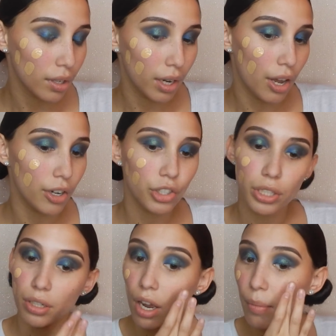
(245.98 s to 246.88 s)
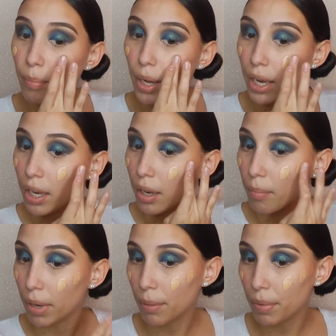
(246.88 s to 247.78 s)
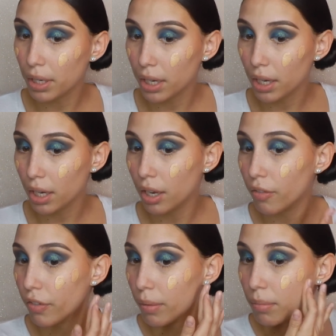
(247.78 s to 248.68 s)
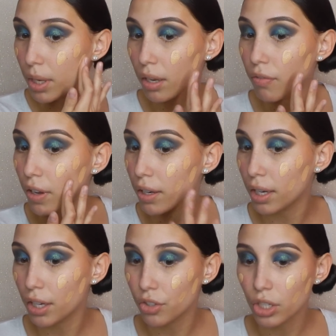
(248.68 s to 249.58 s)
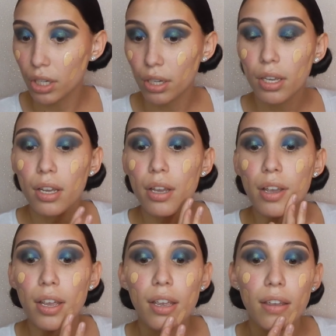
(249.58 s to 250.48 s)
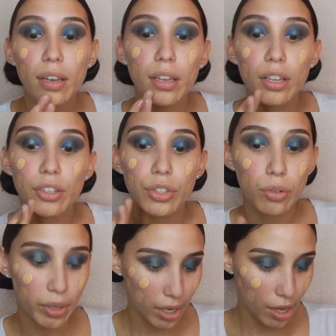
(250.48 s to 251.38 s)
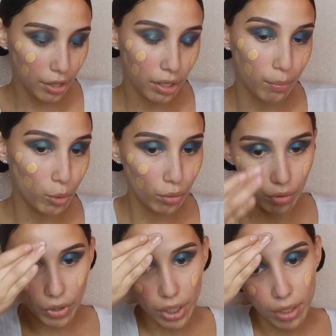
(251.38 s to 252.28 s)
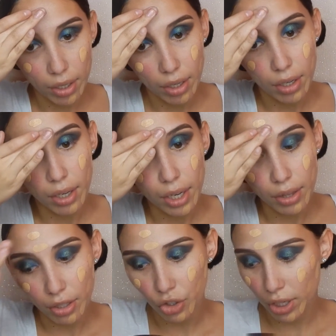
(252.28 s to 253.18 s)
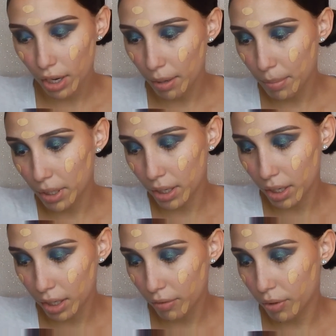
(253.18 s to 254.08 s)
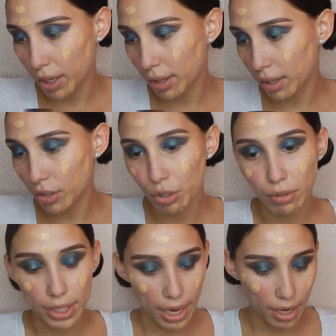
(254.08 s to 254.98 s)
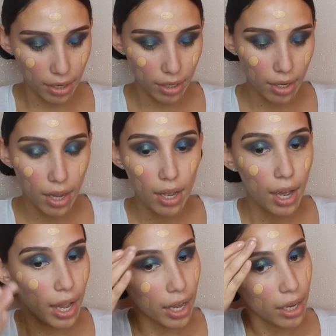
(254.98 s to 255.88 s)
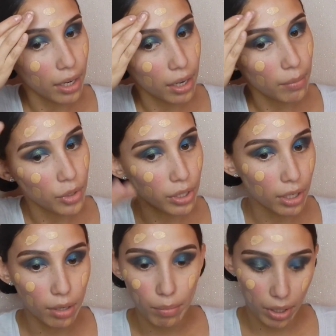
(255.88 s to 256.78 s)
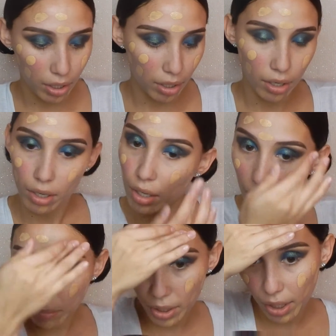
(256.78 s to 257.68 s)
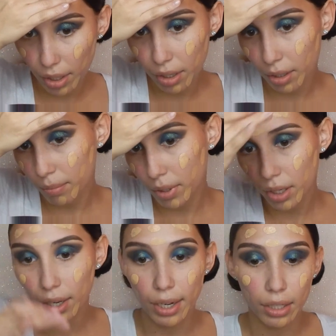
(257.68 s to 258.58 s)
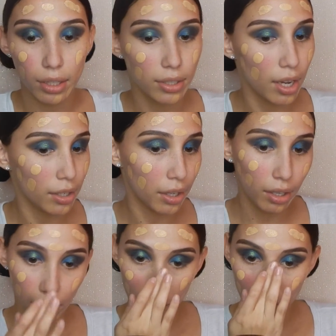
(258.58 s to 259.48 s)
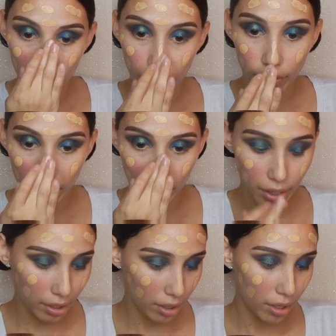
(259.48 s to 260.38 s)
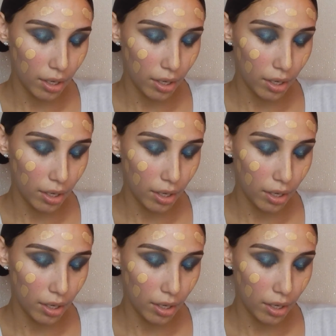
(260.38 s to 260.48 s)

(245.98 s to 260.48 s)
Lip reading: Now I just got my Maybelline Fit Me foundation in Dewy+Smooth in the shade, I believe, what is it, 210, and I'm just gonna be putting some connect the dots all over my face